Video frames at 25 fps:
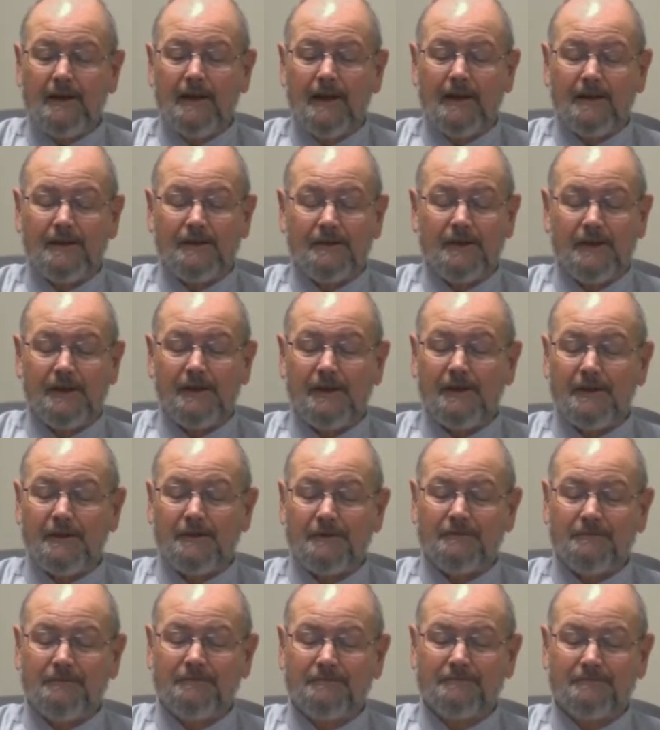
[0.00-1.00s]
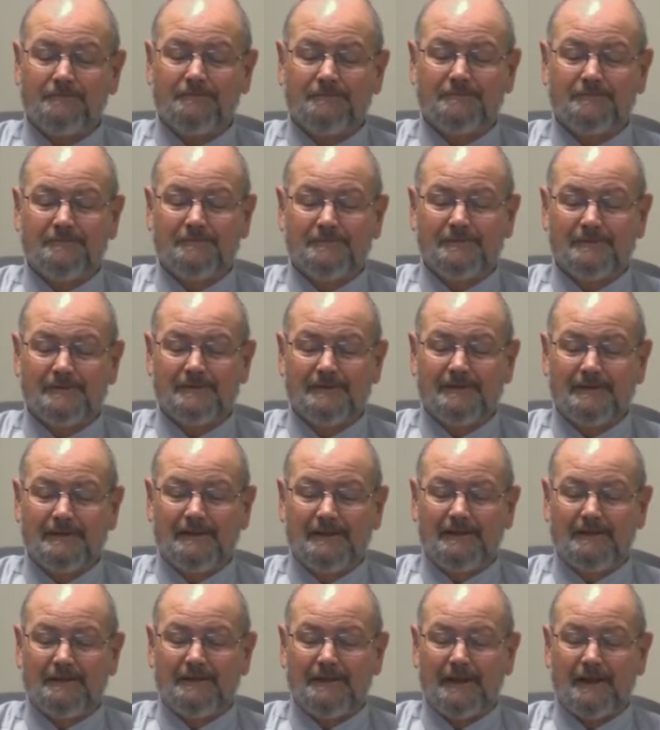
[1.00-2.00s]
and then
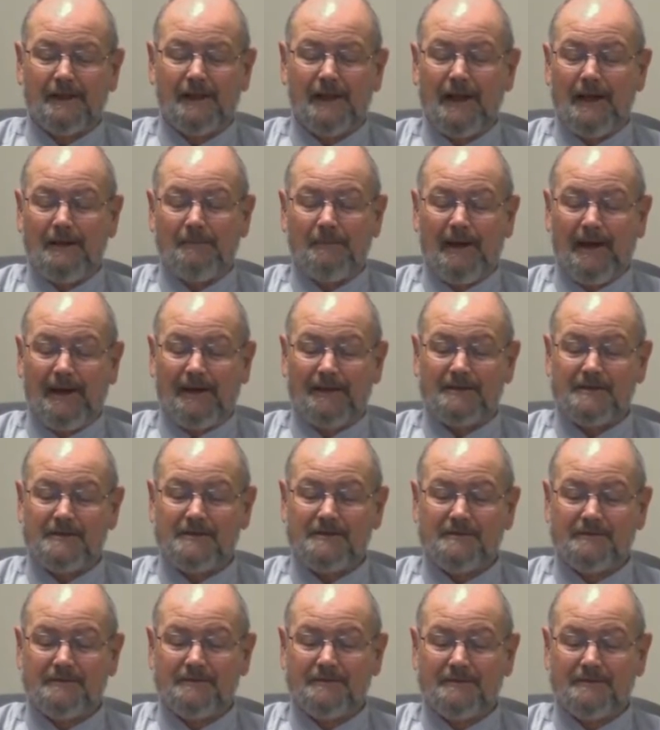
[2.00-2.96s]
the climax.